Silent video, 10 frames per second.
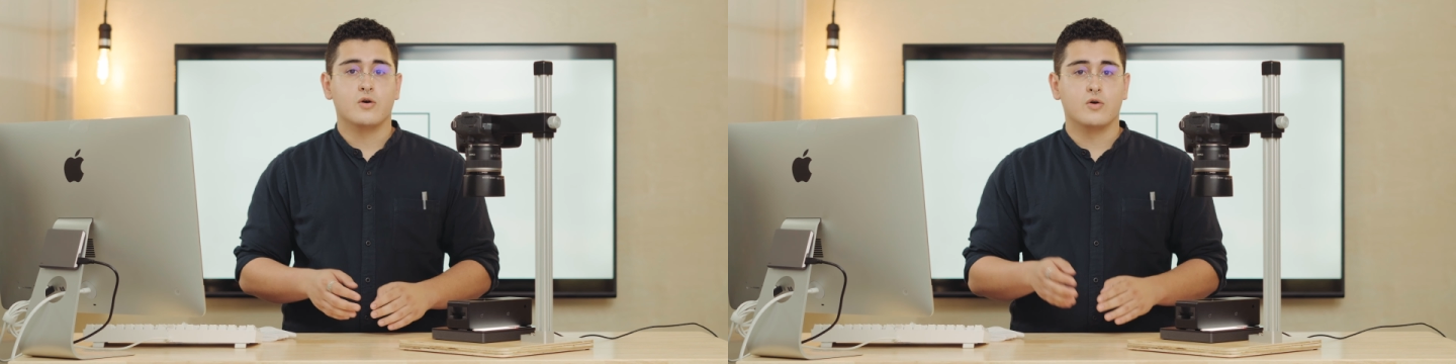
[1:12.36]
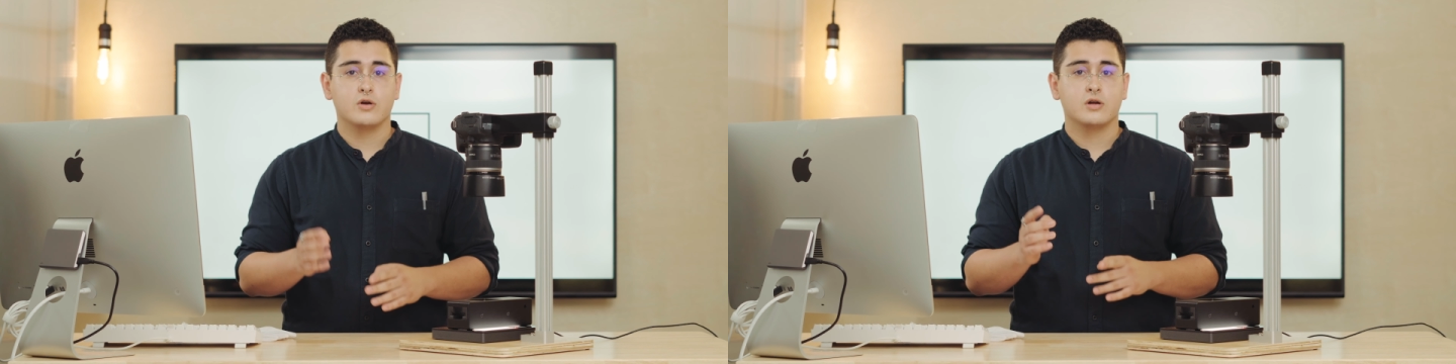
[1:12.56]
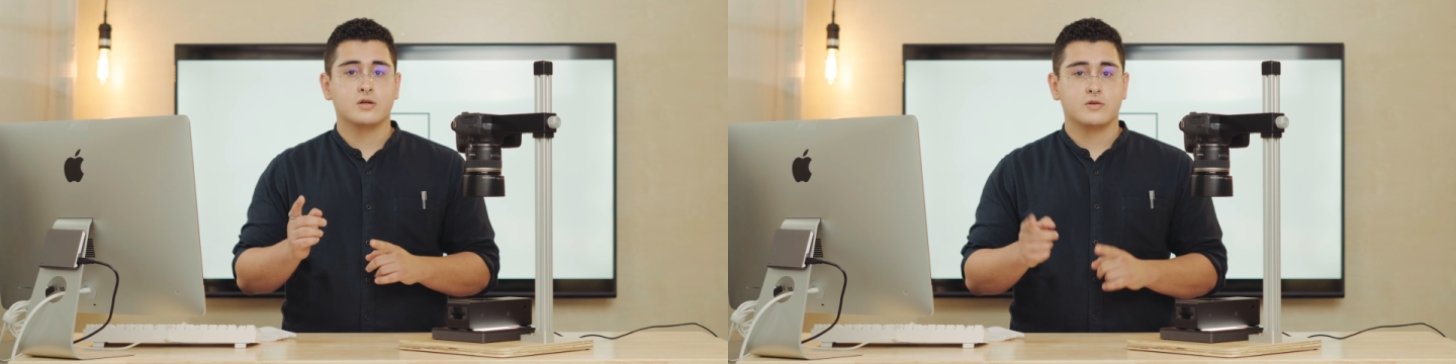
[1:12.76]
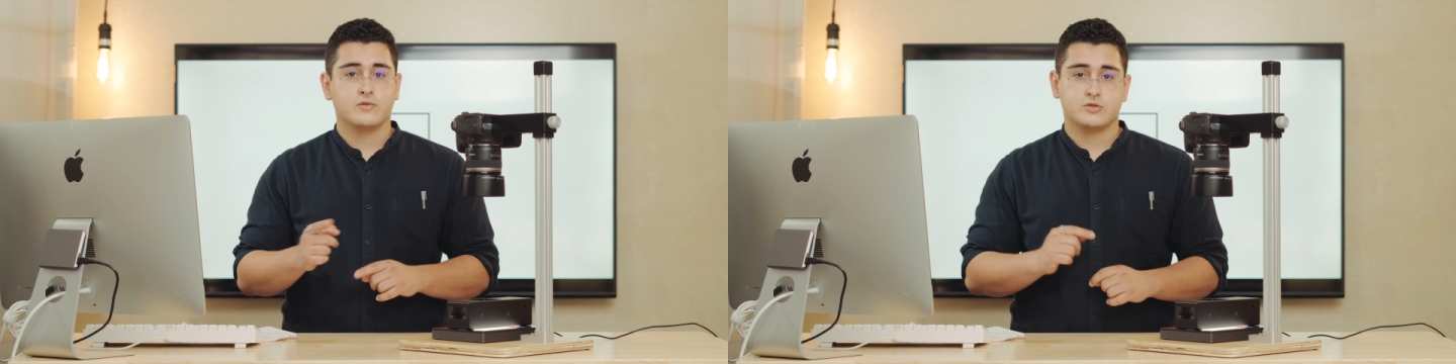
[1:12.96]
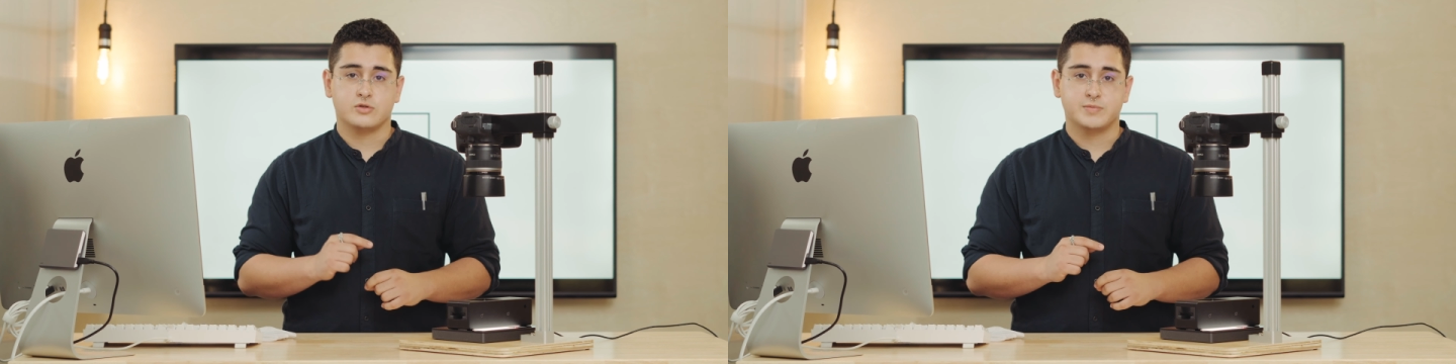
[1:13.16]
or
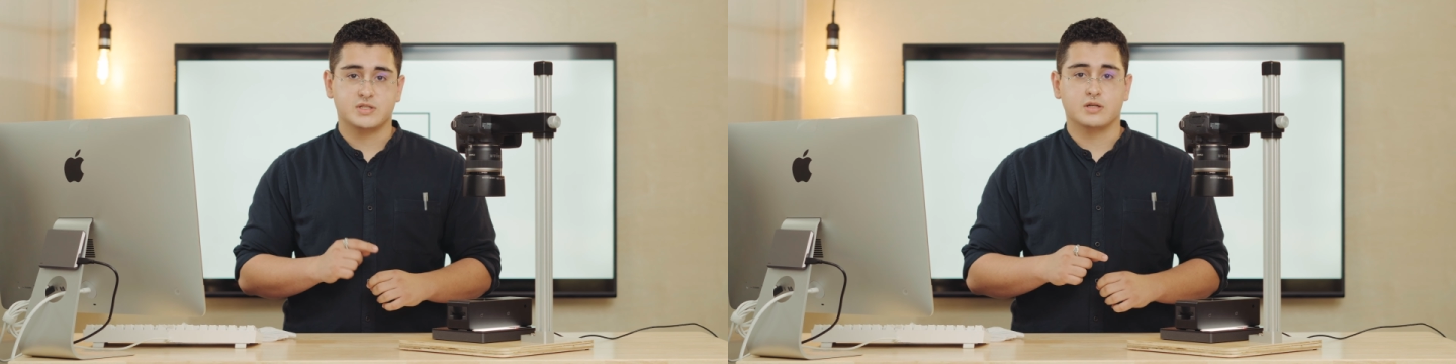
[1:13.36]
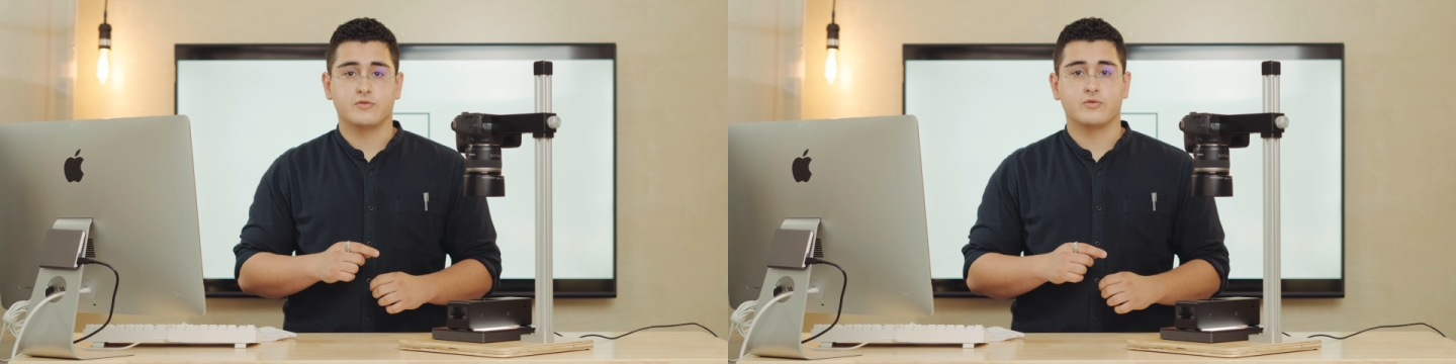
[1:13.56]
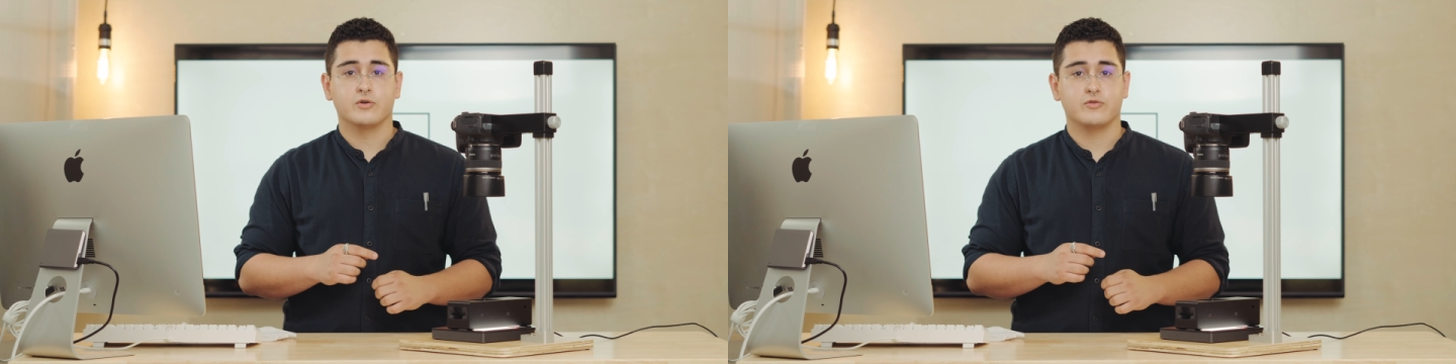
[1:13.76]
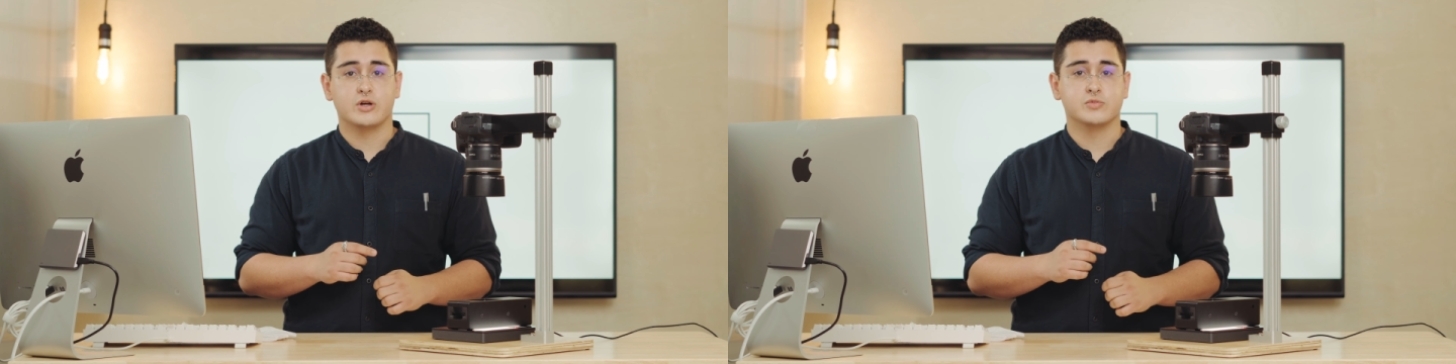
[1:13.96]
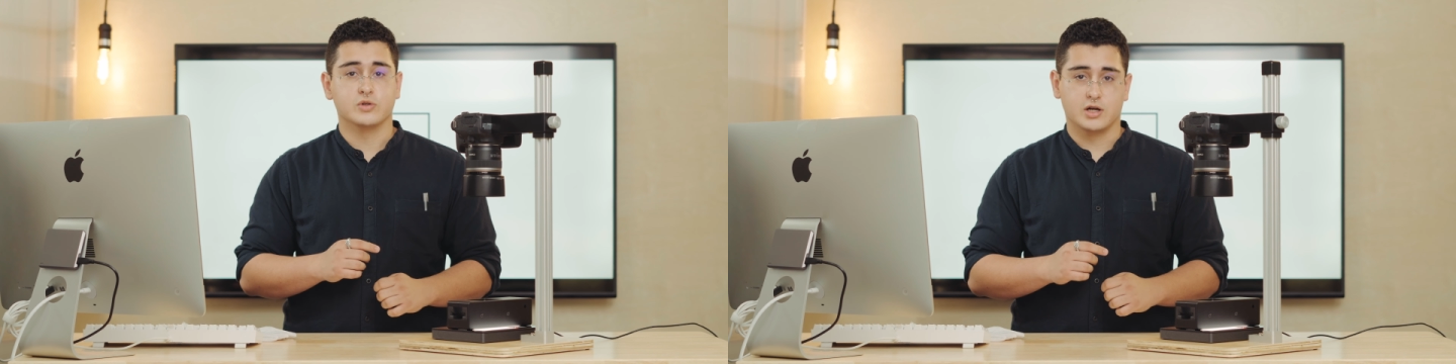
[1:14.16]
strips that are 4
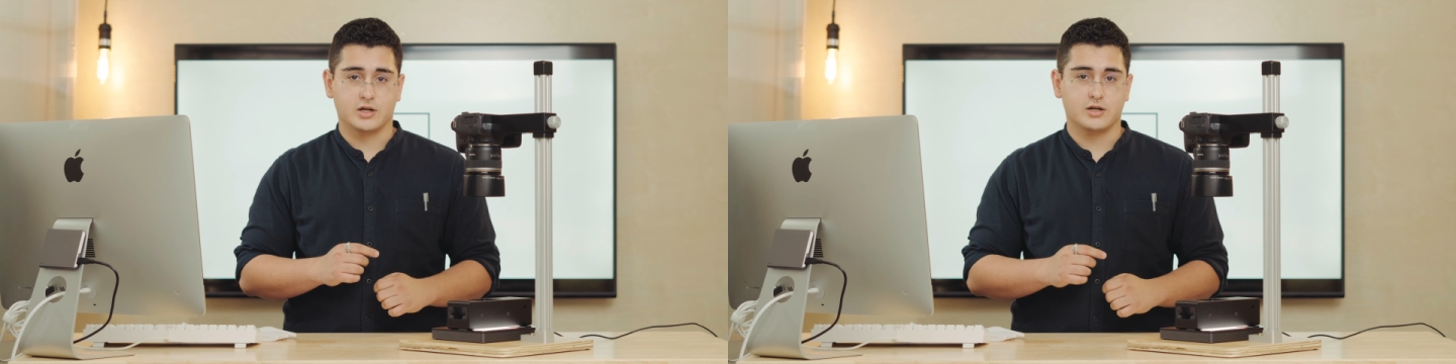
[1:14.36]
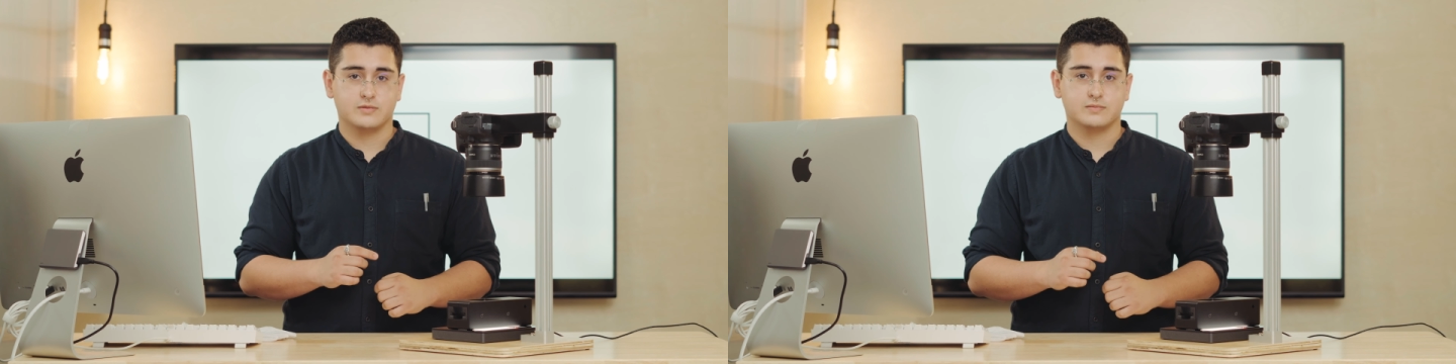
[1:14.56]
frames or longer.